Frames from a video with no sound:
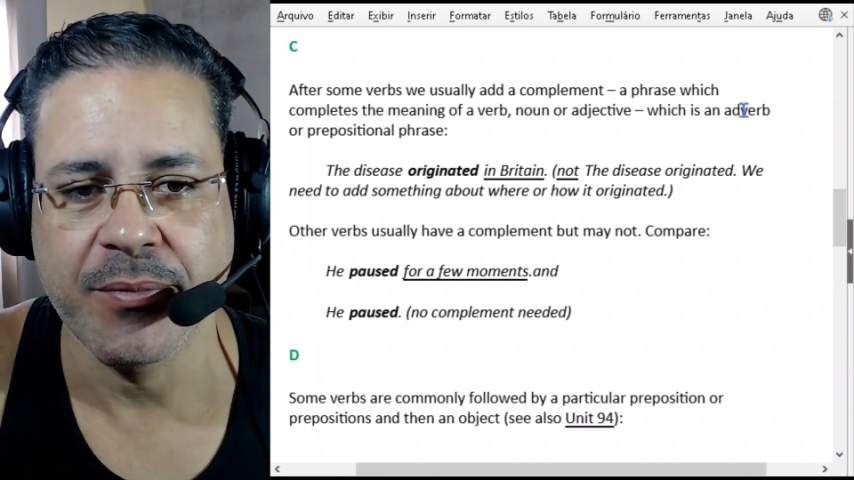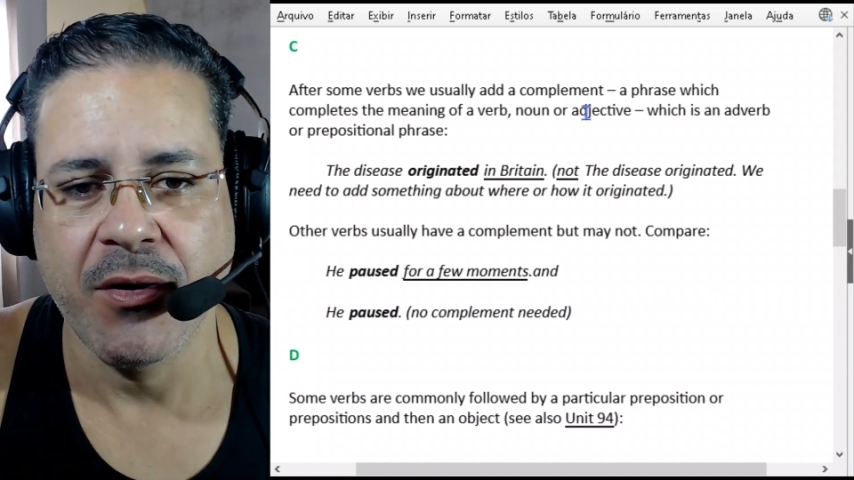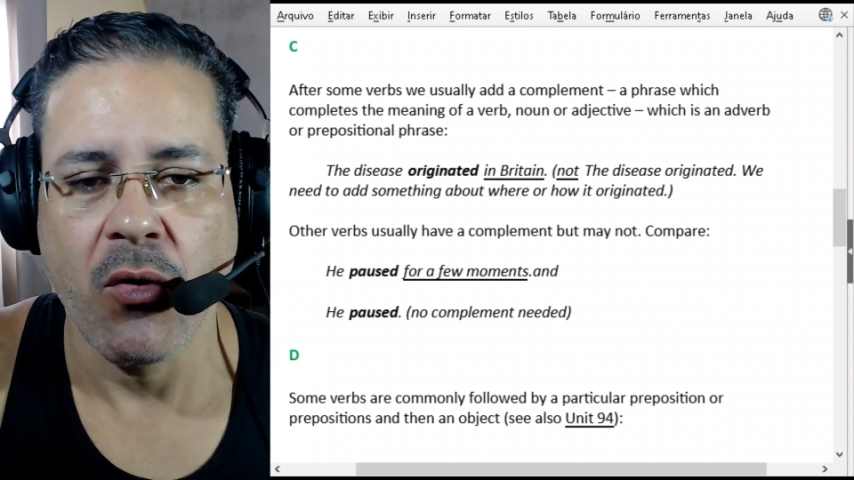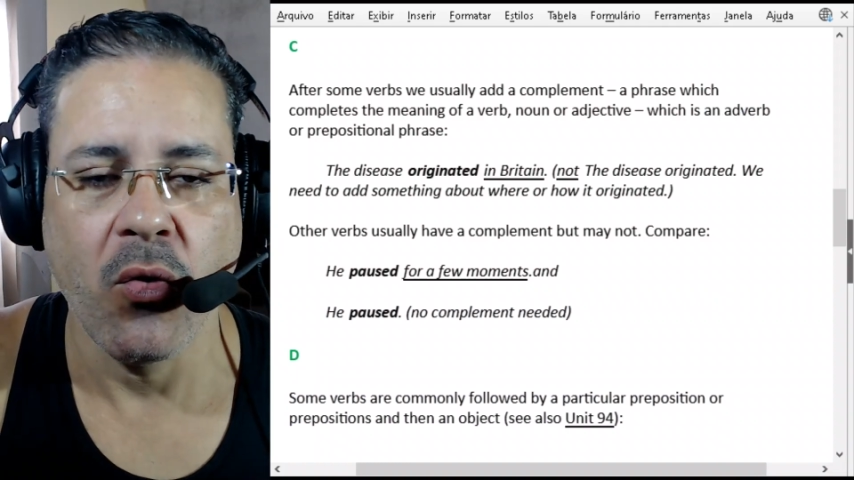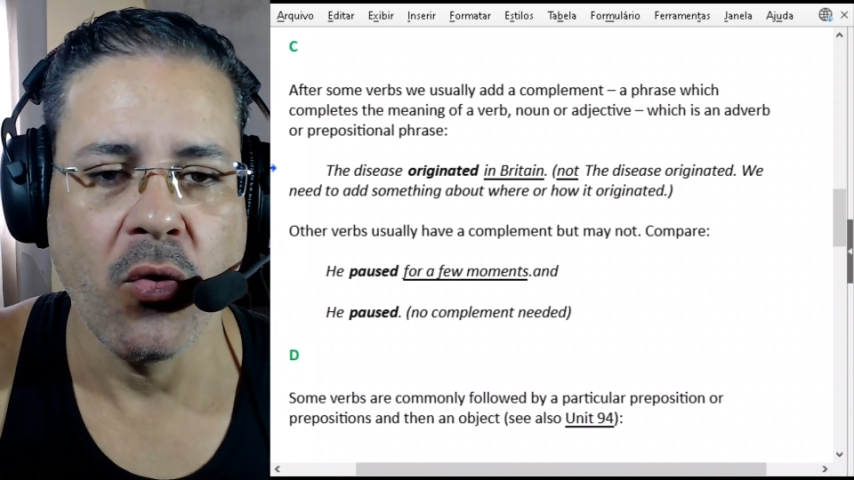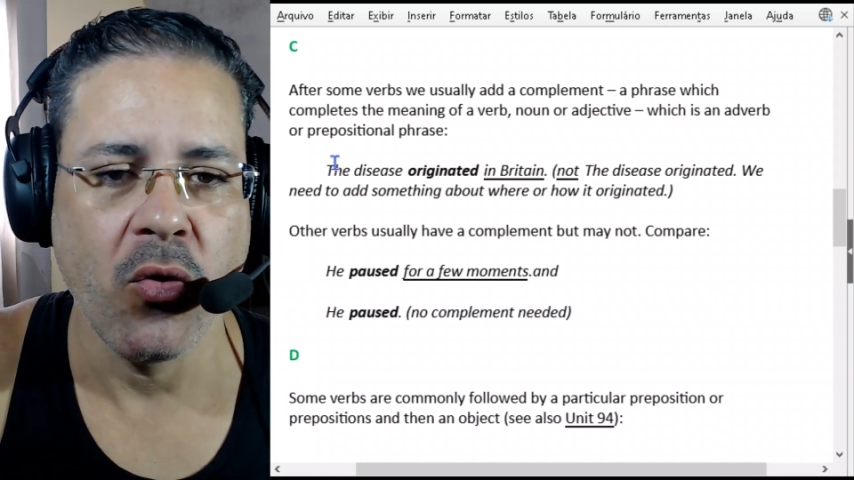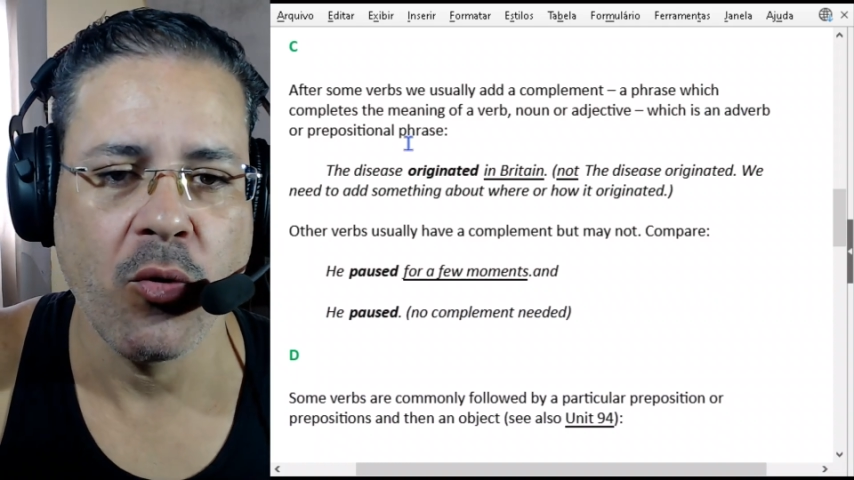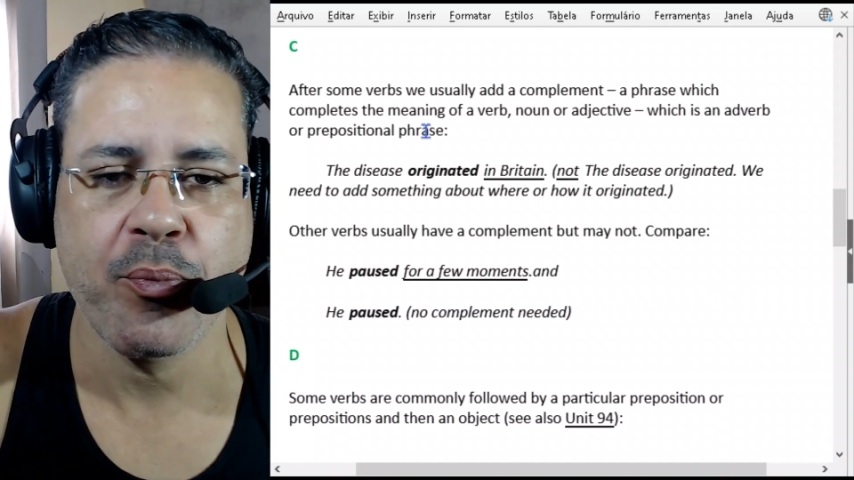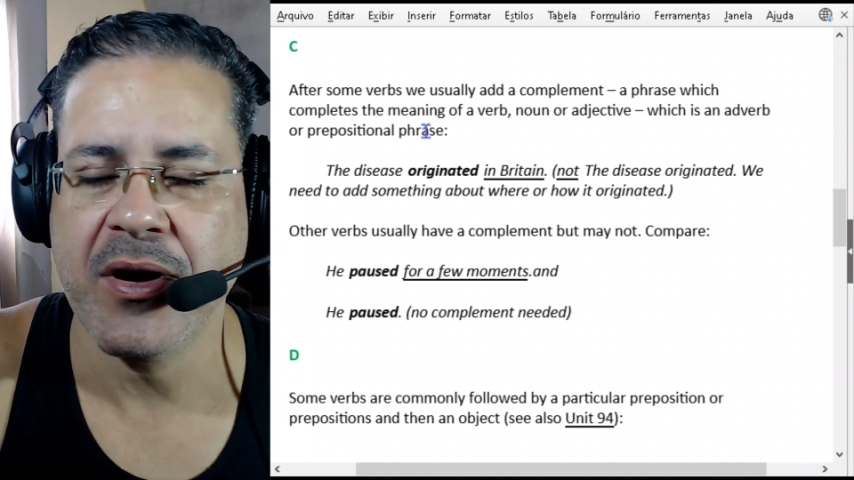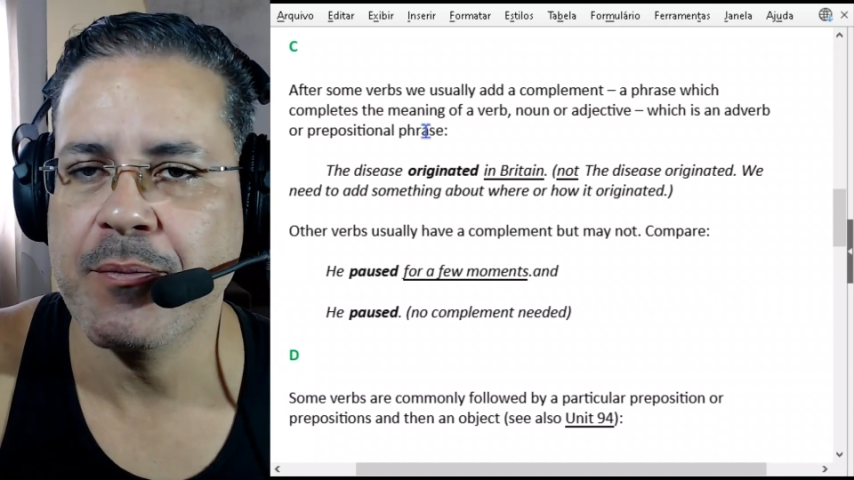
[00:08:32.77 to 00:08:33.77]
or
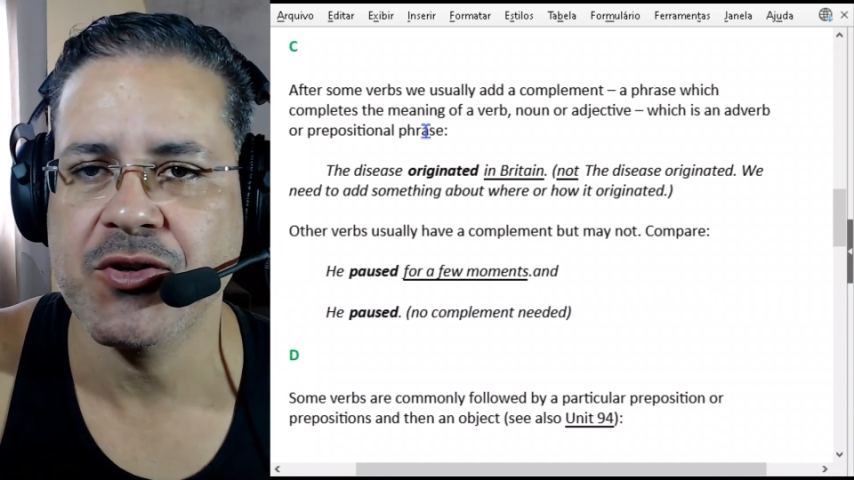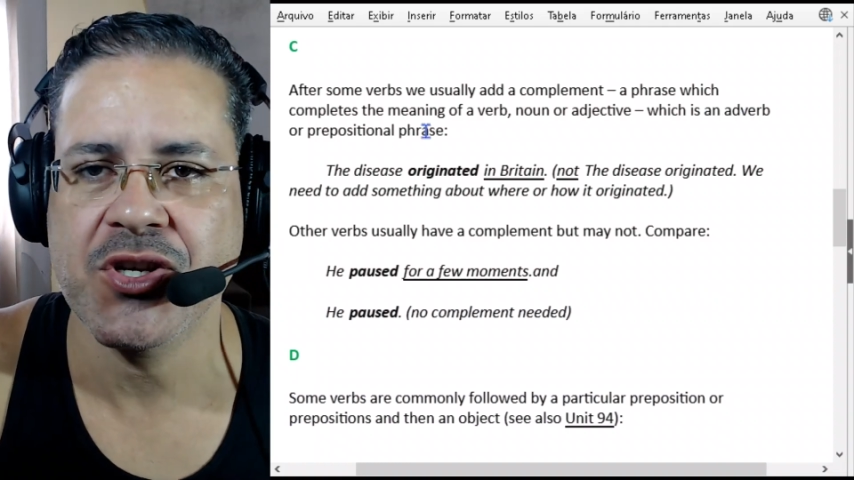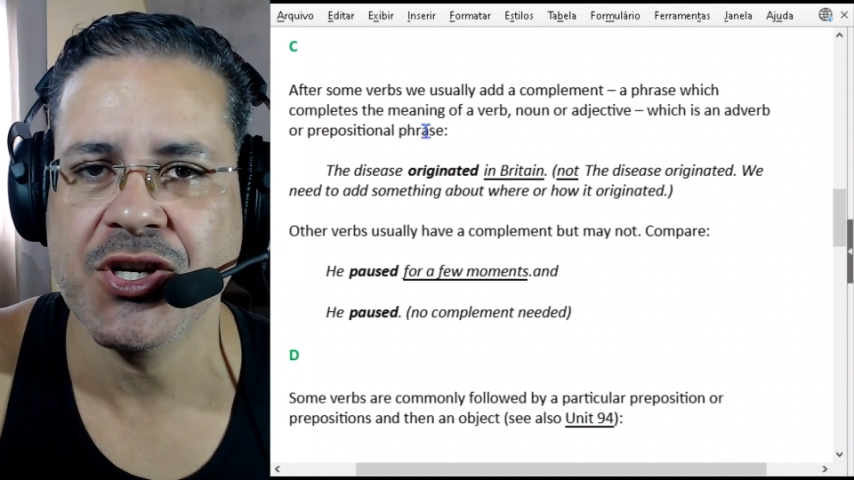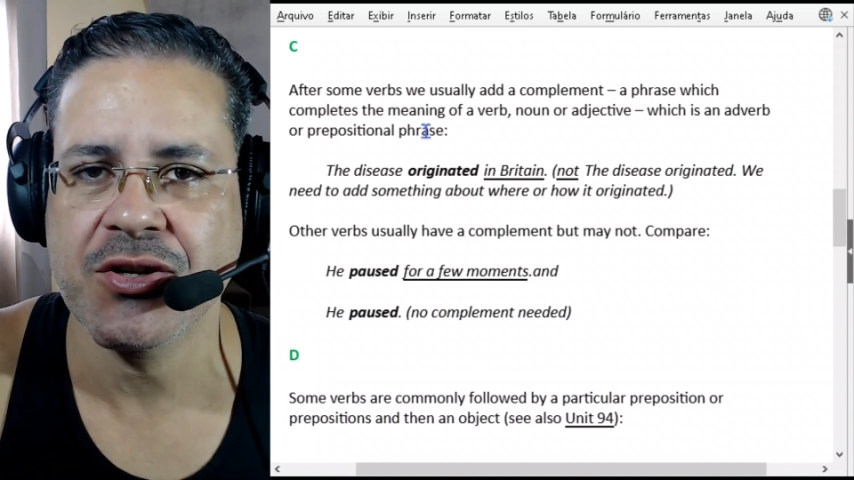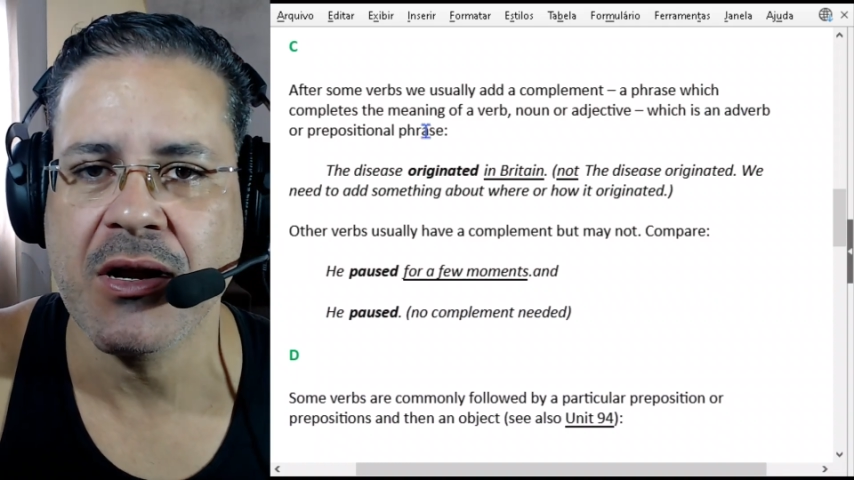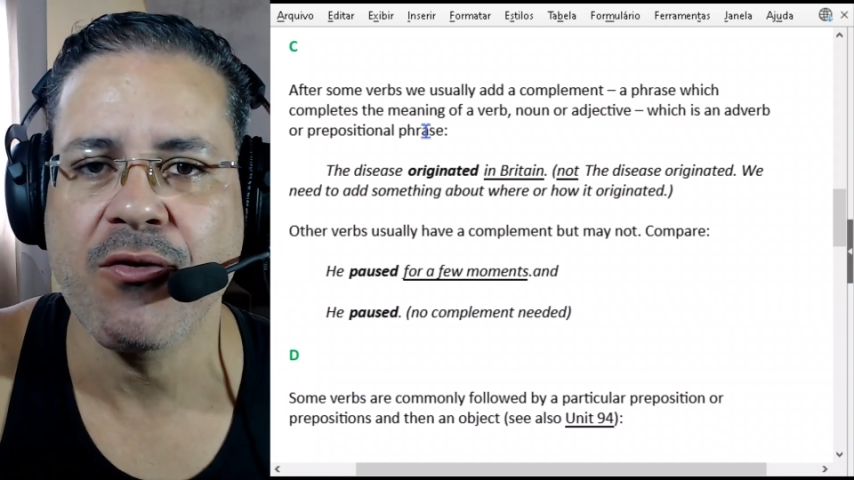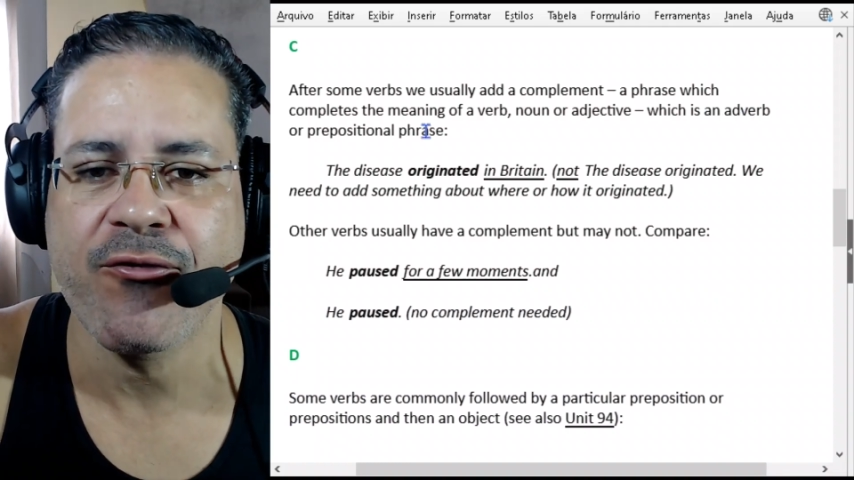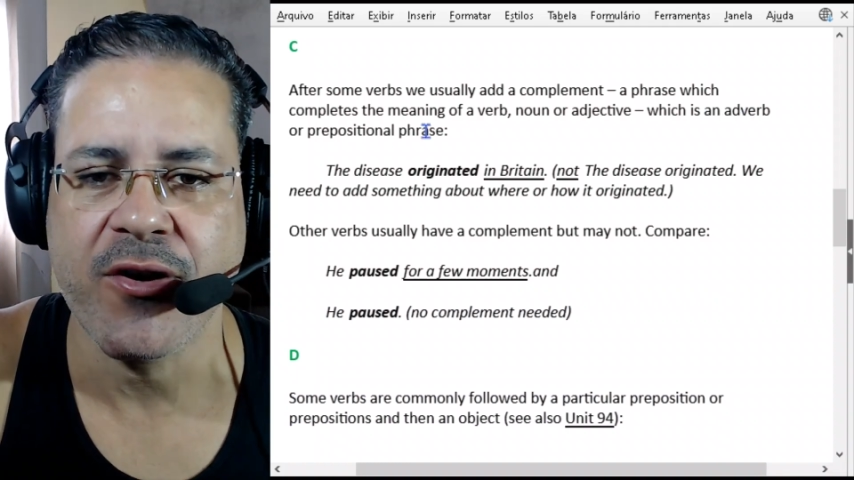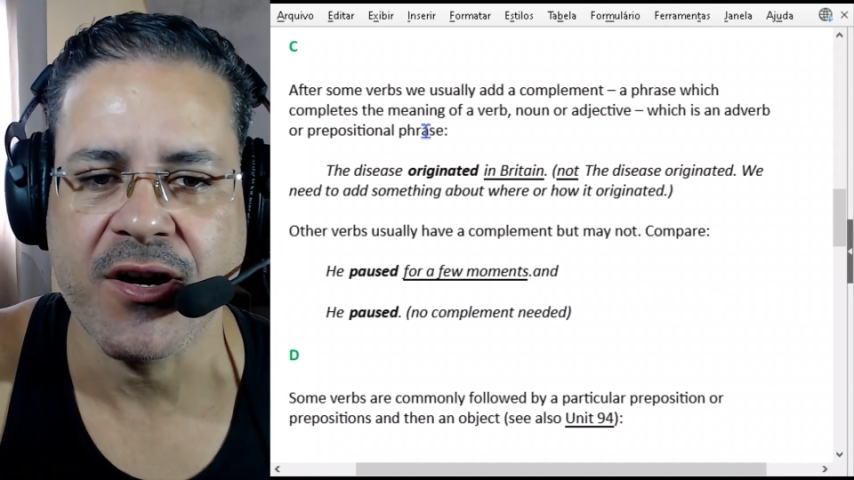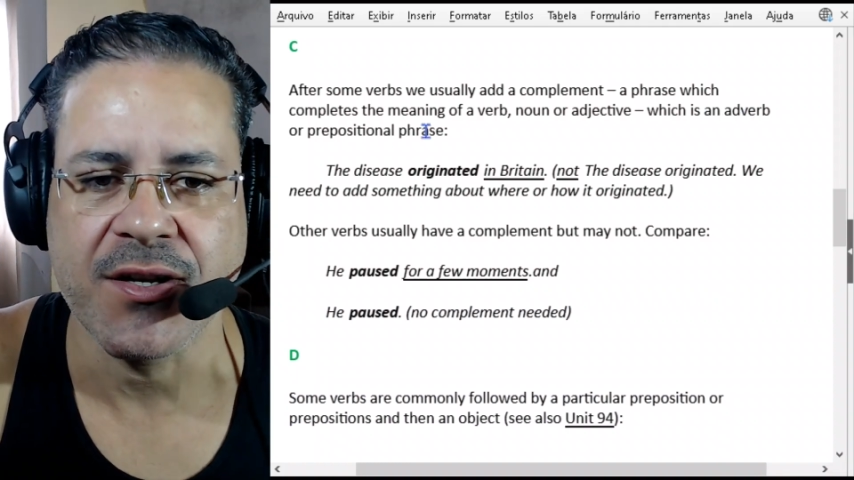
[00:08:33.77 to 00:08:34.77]
prepositional
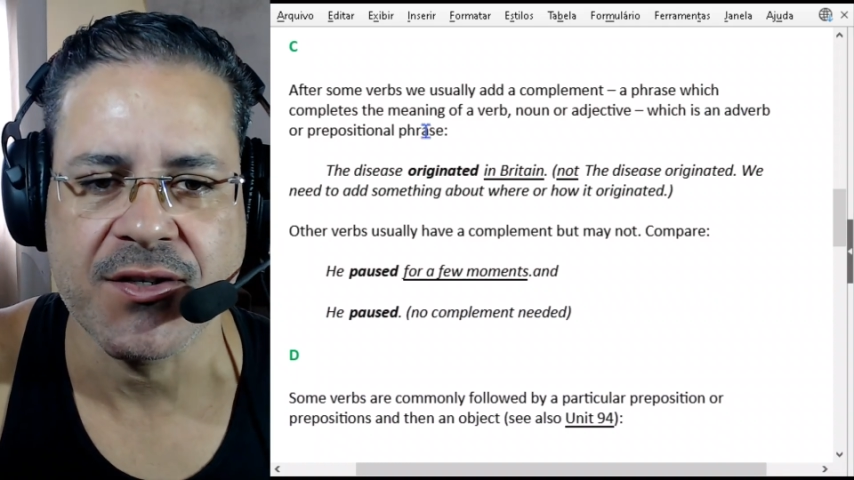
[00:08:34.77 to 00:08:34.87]
phrase.